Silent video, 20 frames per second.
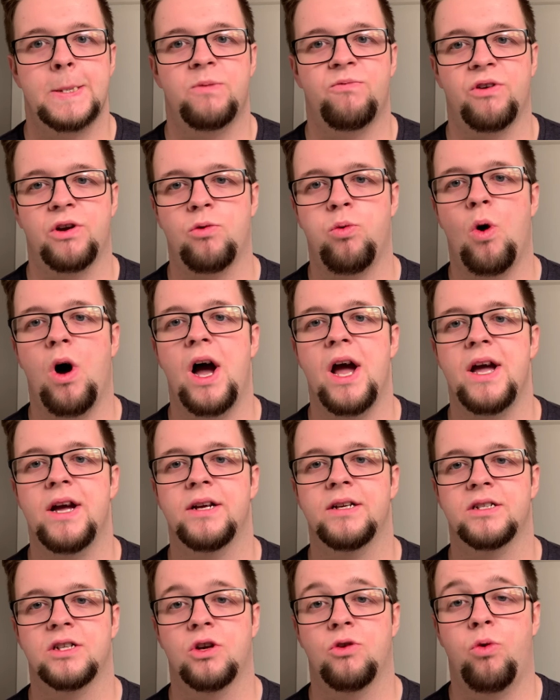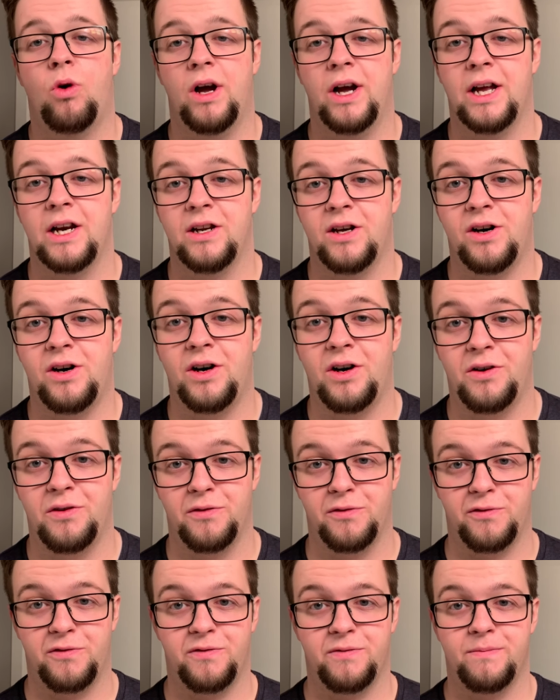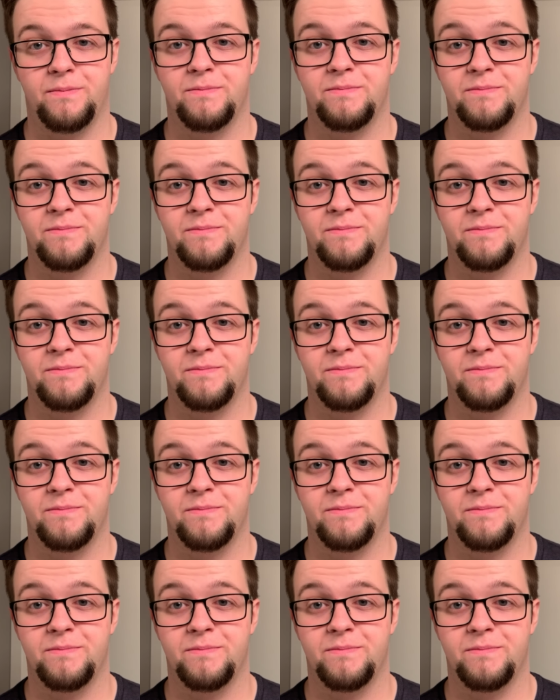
requires quite a lot of,